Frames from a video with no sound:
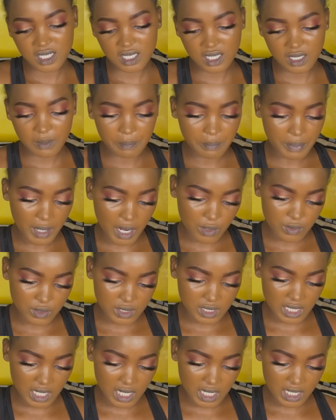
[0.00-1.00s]
tea
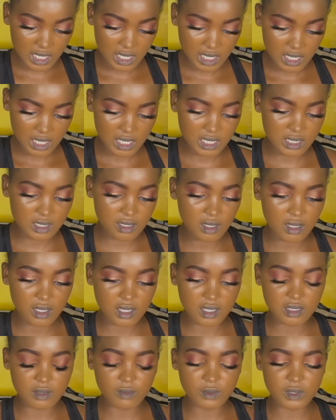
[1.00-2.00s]
powder
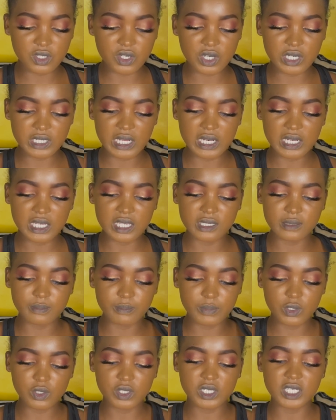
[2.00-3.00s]
It's written Kiss
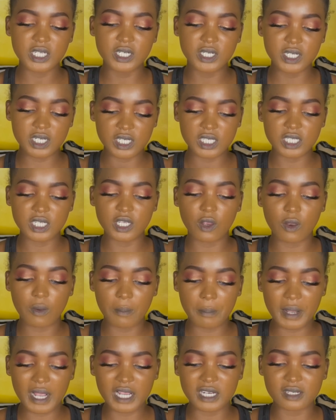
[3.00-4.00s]
Beauty Green Tea
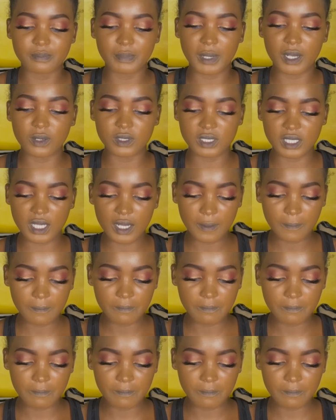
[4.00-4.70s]
Compact Powder.